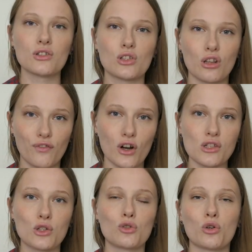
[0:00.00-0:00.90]
So the
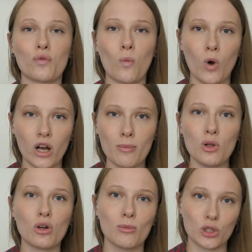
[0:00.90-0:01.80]
first sort of
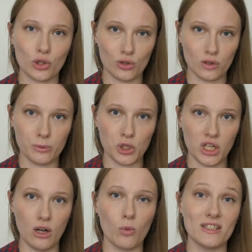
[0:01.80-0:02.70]
workable commercial sewing
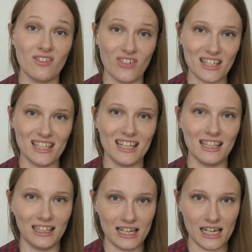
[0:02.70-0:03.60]
machine was invented in
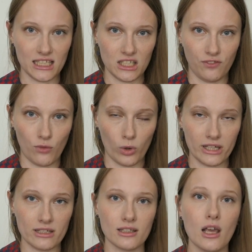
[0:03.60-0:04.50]
the late
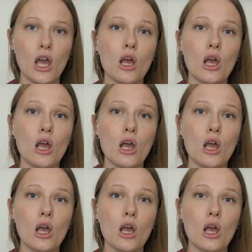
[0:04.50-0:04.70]
1840s.